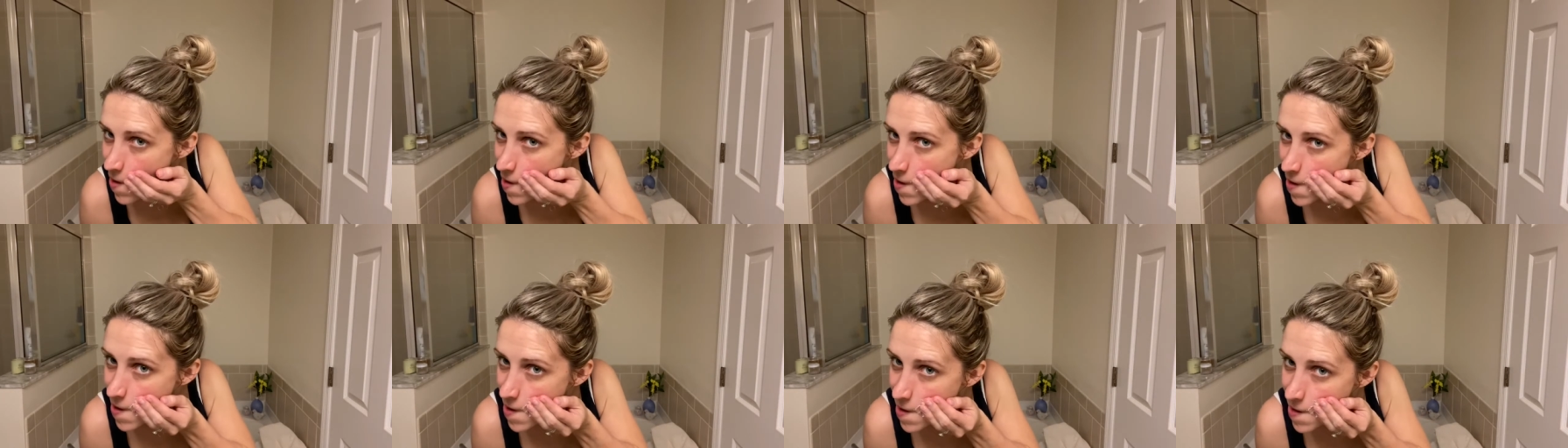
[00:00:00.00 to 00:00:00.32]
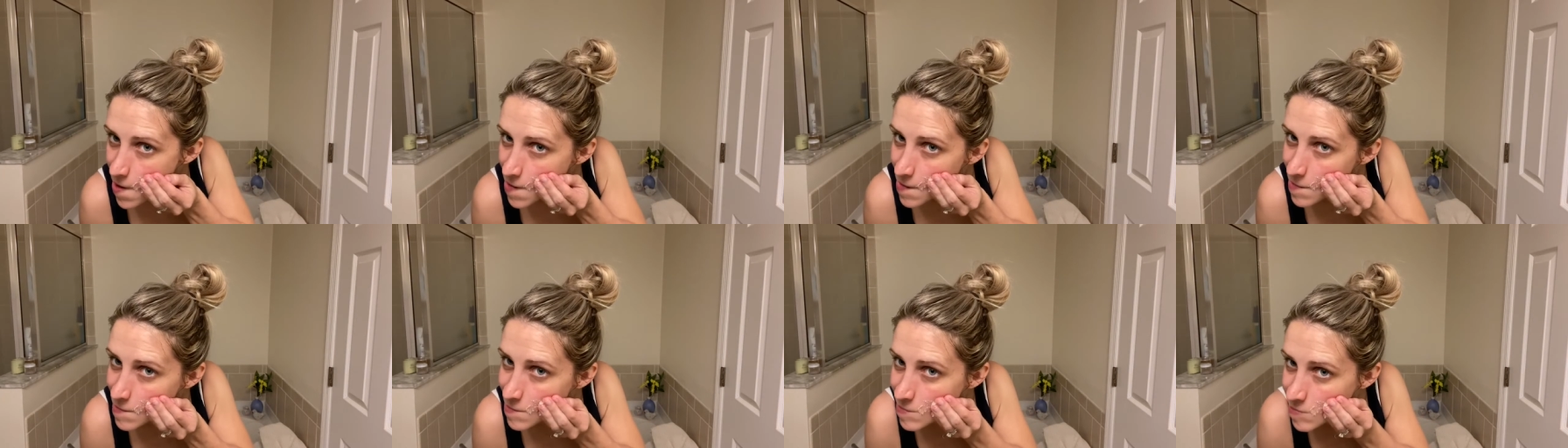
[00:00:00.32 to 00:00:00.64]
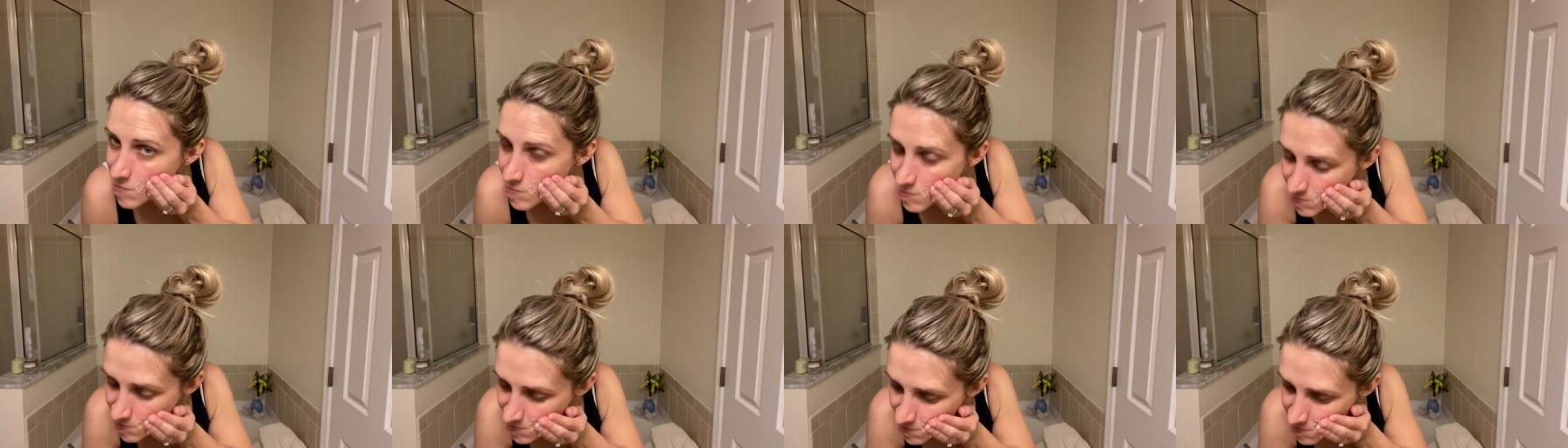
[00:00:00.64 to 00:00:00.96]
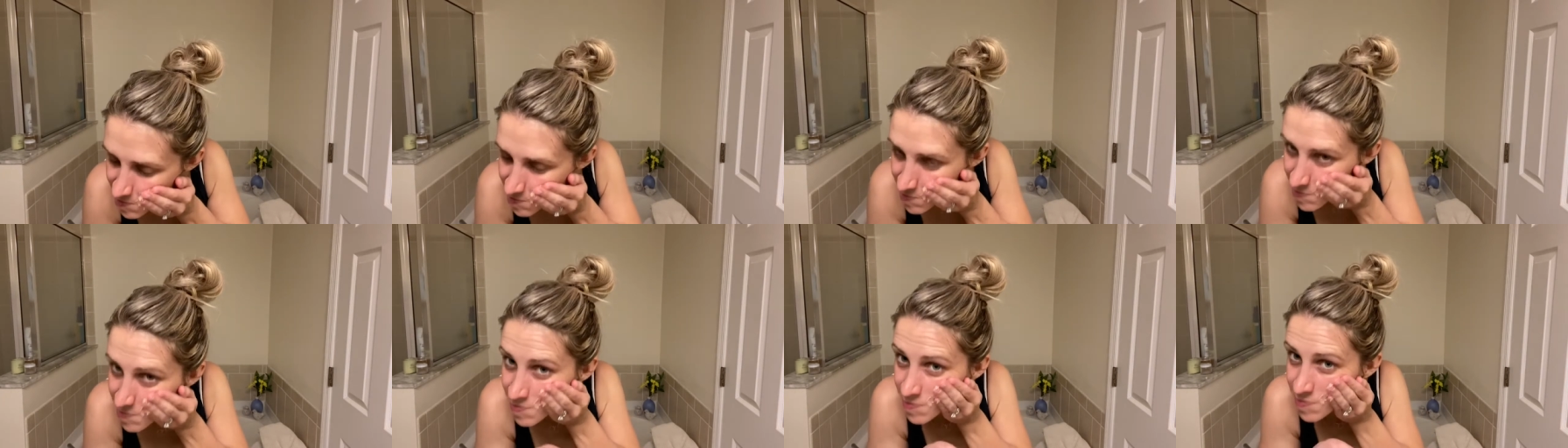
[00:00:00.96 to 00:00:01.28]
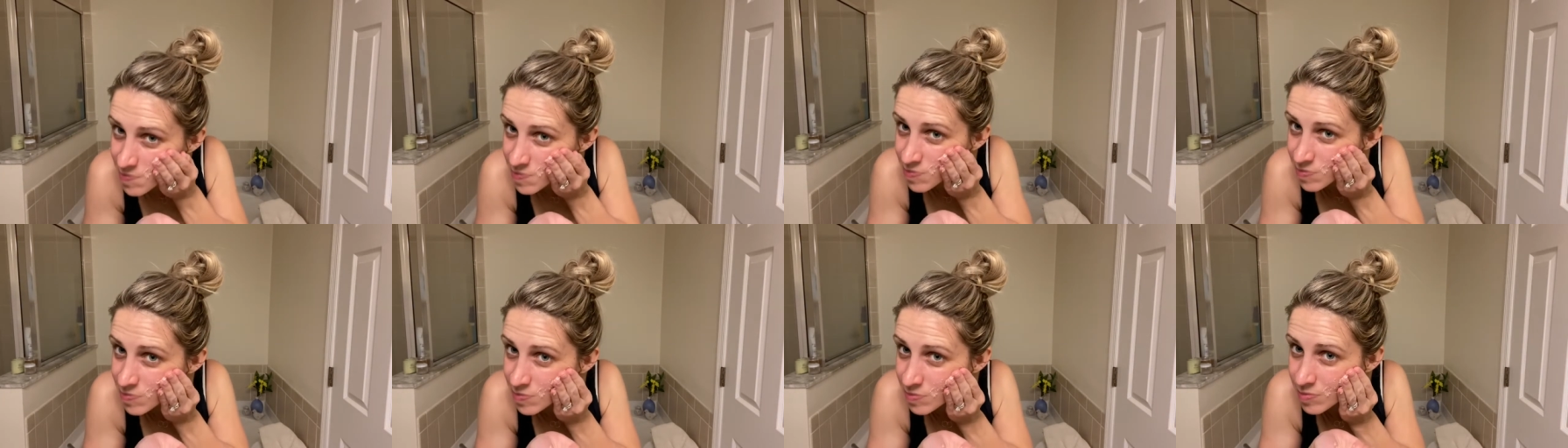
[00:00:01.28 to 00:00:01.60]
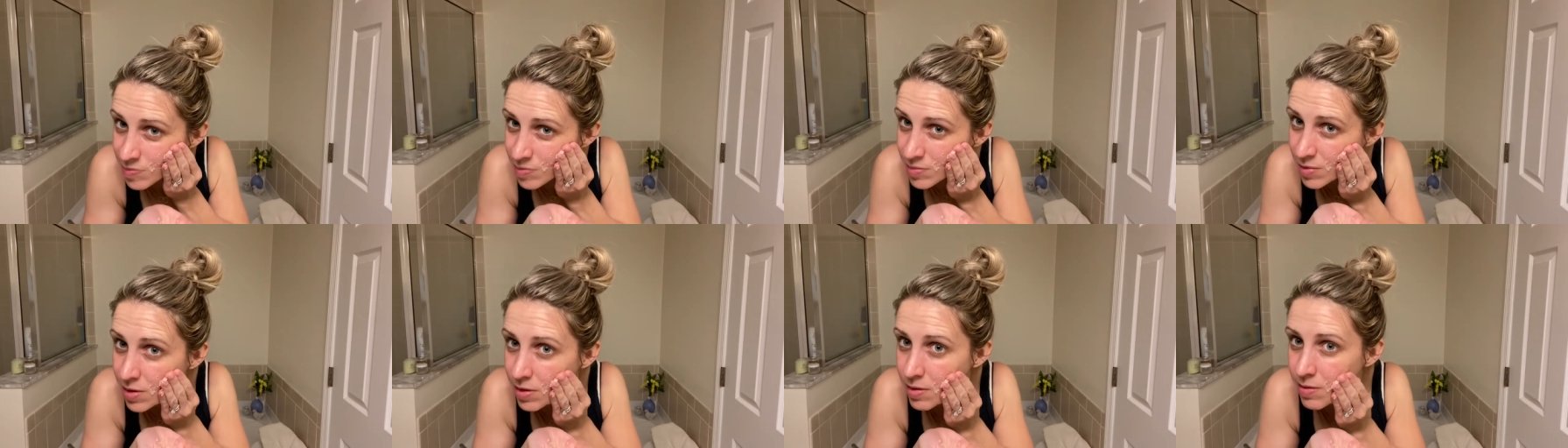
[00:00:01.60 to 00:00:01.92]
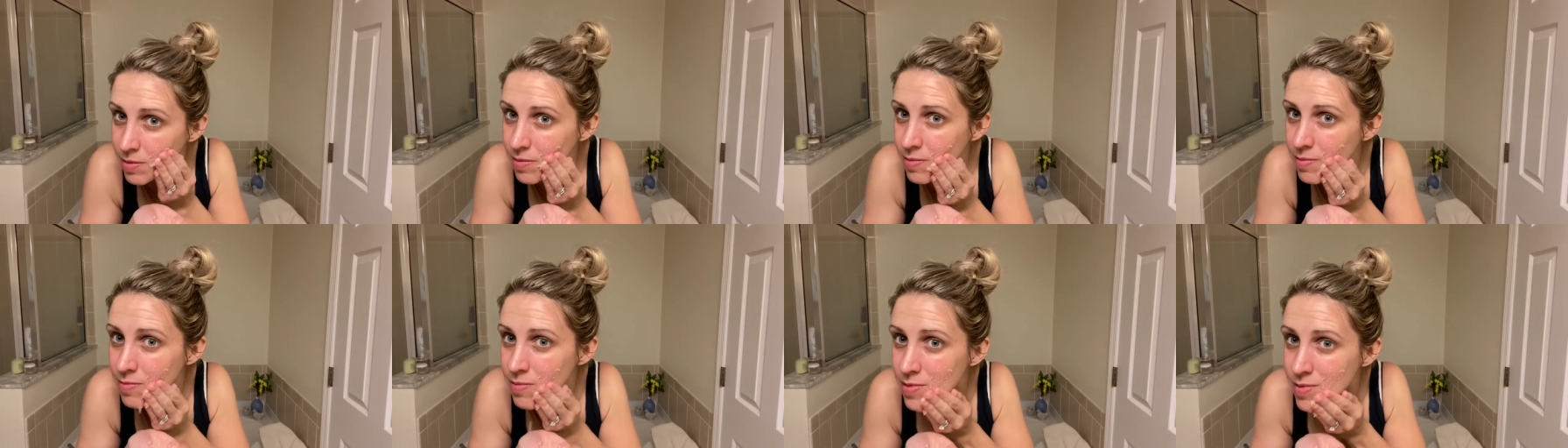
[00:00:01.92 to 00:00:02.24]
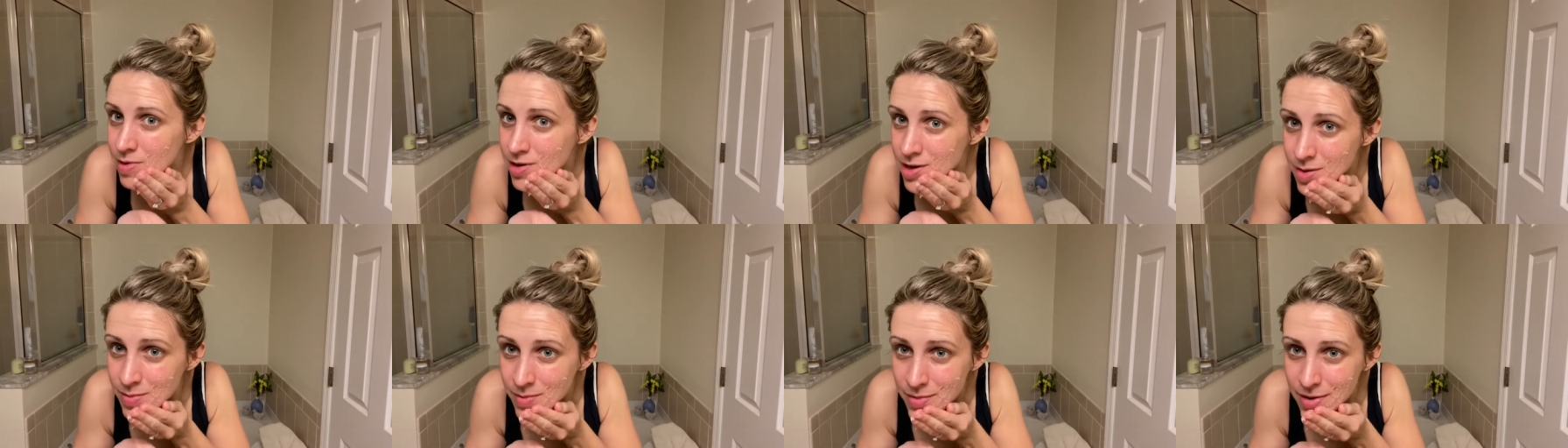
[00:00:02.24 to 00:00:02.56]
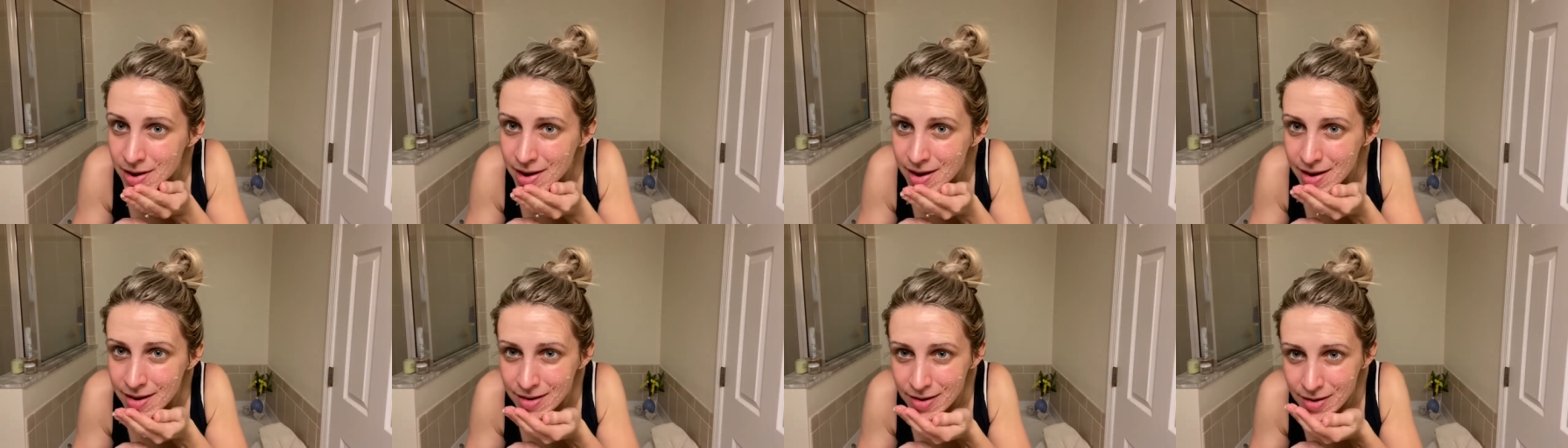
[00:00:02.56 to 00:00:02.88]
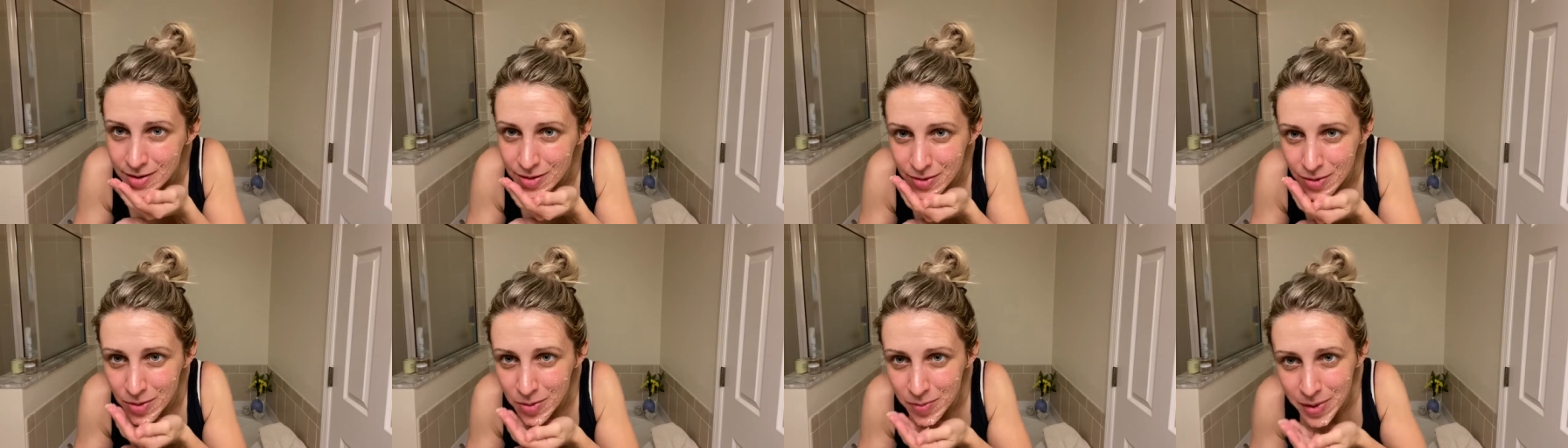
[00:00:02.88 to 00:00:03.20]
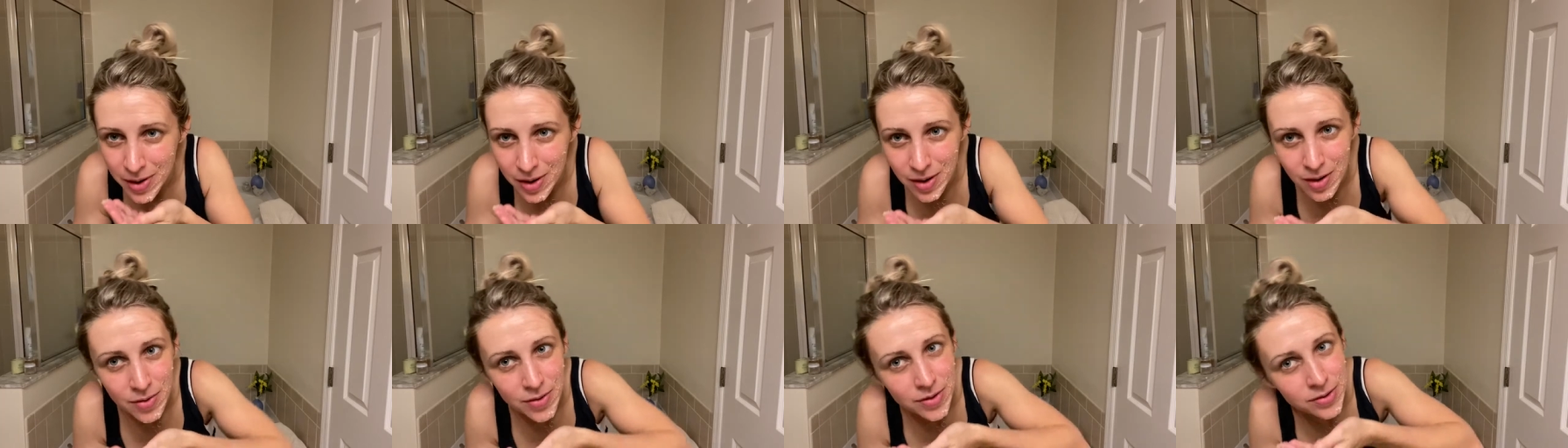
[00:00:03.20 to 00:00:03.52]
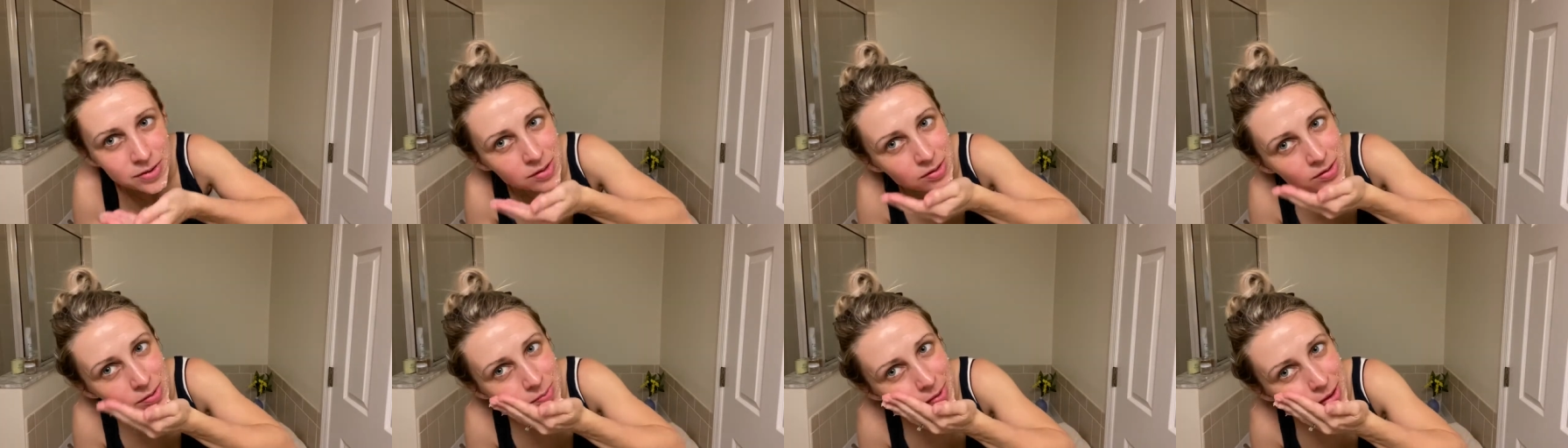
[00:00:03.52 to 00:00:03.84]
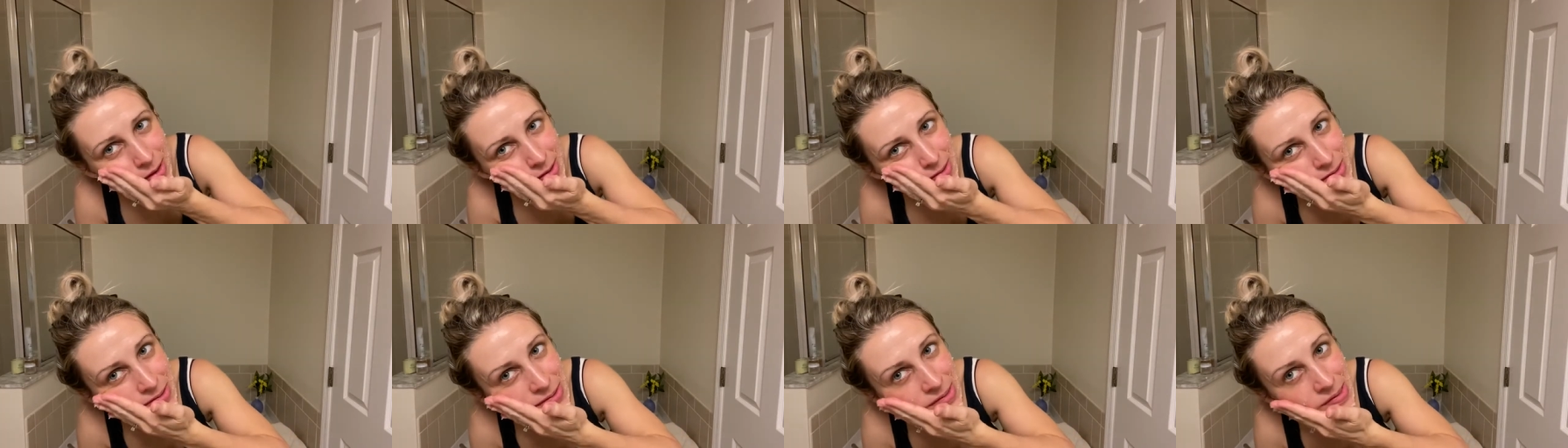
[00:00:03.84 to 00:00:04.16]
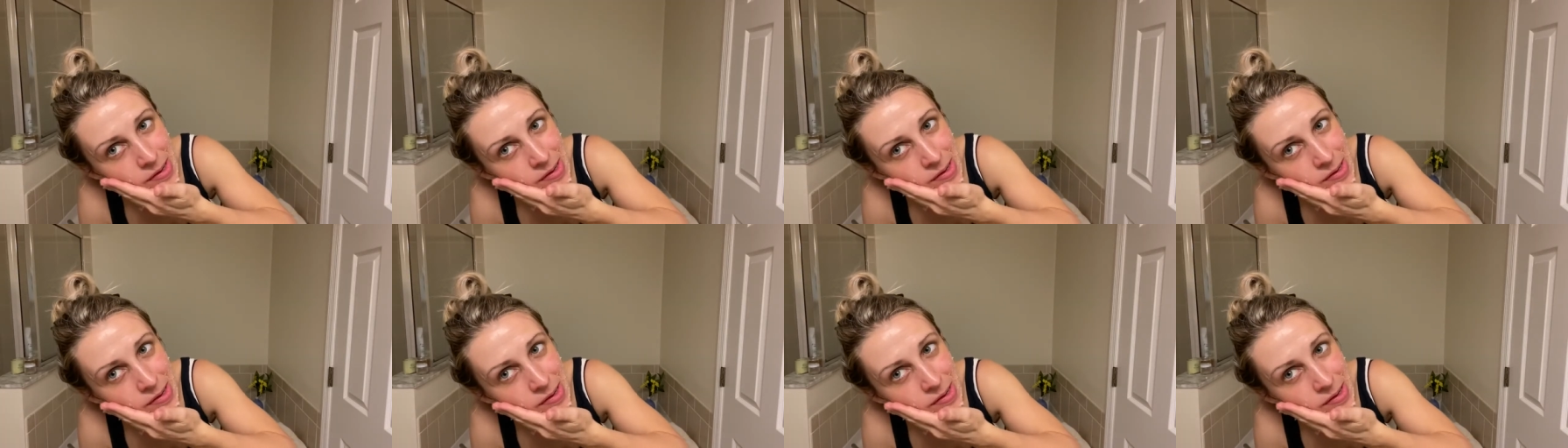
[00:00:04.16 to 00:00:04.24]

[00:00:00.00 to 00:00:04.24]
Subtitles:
I'm gonna keep my hand under, oh my God, this is a mess.